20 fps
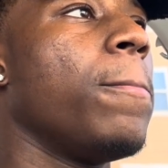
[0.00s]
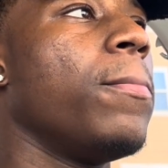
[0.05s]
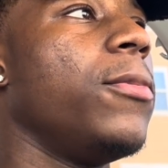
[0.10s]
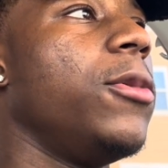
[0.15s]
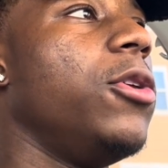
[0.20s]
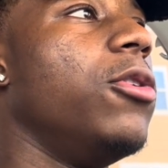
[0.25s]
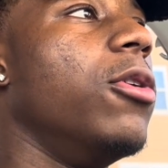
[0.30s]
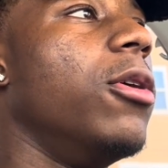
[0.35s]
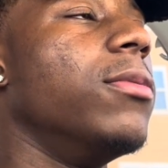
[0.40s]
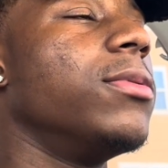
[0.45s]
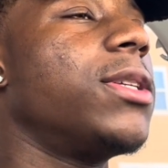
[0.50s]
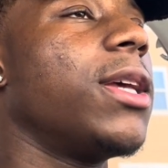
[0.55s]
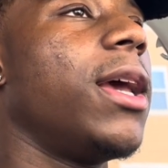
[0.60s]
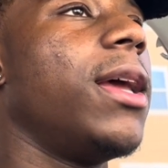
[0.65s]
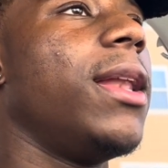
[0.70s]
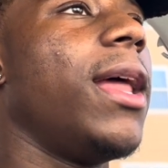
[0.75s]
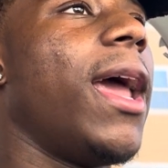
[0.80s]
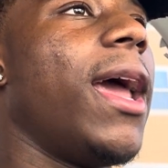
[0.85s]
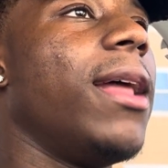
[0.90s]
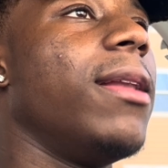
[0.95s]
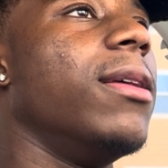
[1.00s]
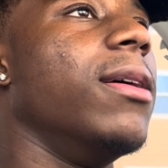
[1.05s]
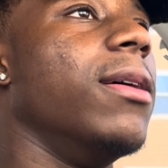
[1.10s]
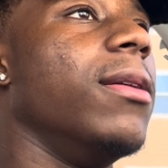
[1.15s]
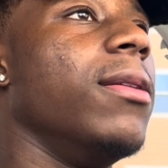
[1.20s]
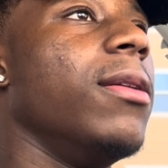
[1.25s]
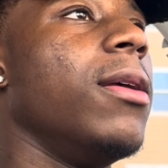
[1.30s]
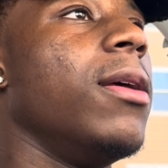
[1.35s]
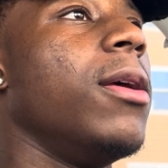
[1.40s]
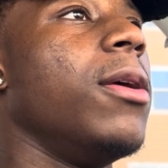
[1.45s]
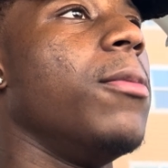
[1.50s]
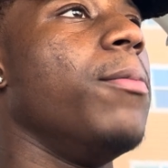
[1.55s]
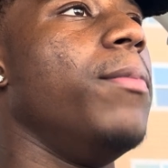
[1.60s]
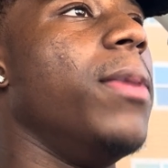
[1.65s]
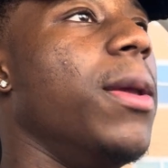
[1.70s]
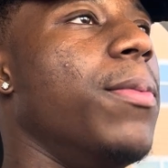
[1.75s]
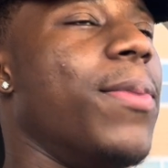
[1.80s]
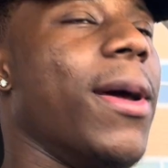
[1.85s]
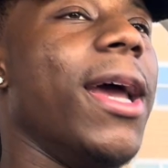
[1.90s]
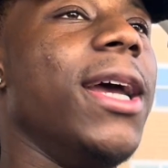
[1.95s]
You know what I'm saying? They had to
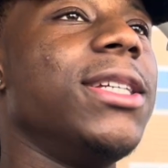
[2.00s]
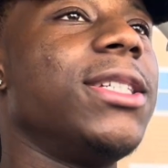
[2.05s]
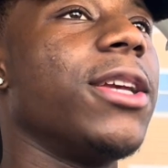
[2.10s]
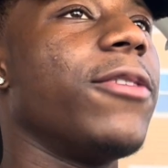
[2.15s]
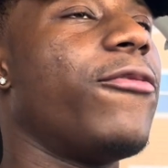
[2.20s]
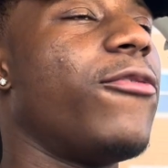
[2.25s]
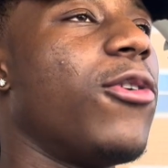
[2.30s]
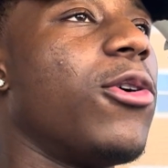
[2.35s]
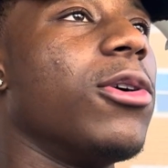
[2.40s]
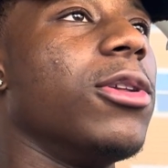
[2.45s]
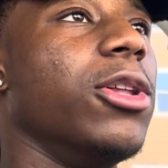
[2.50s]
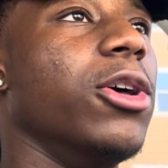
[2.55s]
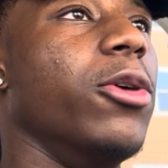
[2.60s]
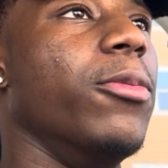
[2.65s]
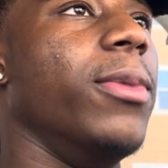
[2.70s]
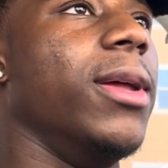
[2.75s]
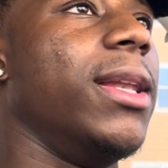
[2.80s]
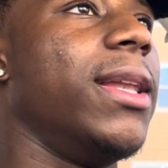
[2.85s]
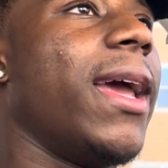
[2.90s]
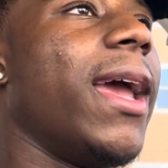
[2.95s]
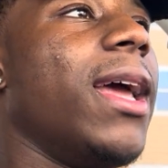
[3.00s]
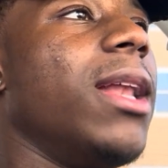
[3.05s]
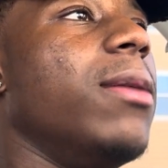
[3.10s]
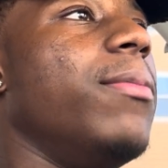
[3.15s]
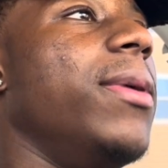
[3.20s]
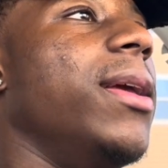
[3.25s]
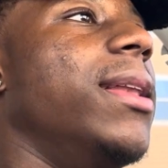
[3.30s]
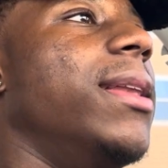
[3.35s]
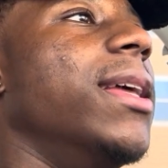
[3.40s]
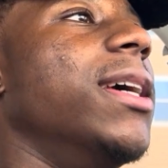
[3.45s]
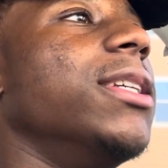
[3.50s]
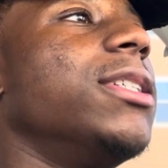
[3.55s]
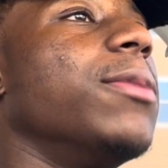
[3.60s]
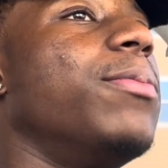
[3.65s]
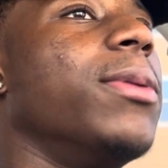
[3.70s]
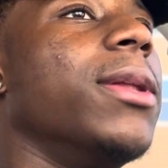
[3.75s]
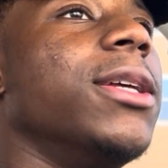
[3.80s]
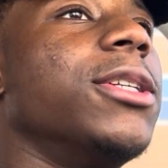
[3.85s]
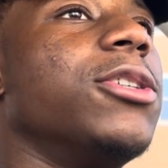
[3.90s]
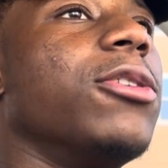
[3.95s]
be patient for a little bit. They had to be
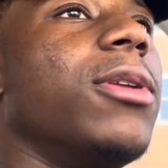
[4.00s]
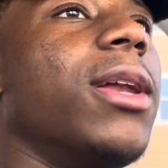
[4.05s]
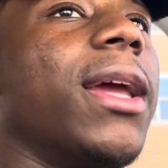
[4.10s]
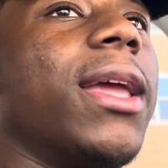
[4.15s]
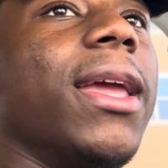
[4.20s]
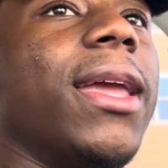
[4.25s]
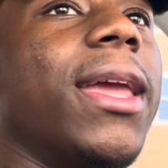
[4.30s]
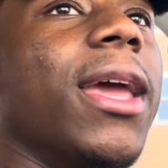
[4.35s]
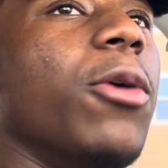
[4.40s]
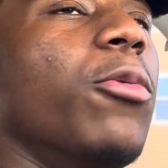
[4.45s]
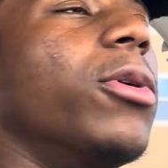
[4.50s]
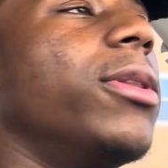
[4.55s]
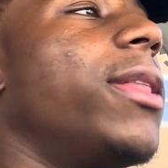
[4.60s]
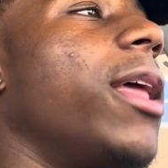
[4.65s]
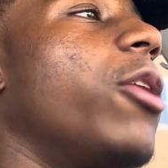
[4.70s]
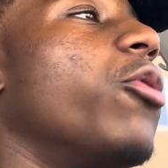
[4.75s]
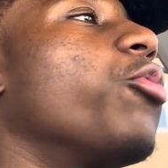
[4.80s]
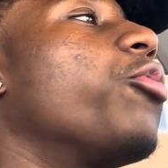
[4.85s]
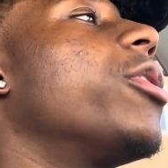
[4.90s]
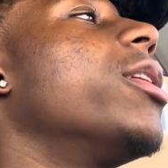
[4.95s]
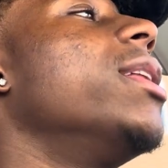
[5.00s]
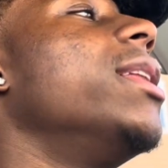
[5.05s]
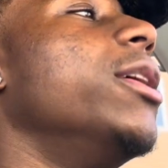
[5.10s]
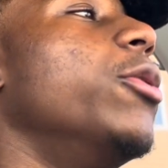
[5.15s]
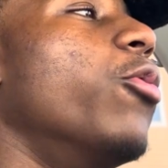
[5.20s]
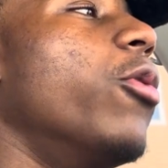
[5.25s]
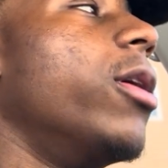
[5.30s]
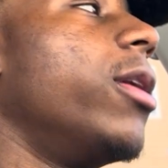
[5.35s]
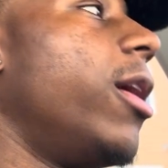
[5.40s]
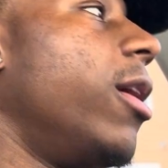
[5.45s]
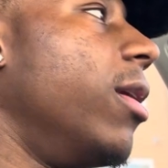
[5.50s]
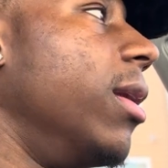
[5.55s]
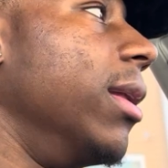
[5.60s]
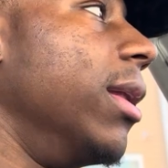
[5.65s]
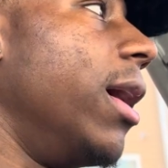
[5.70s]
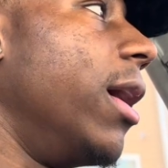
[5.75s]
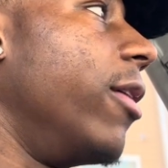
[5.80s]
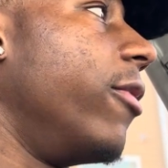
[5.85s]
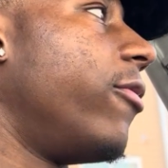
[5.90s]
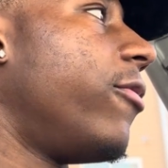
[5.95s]
disciplined so they could get what they really want out of
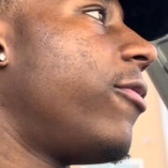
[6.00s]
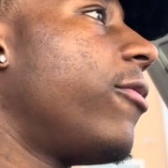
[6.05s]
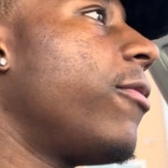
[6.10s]
life.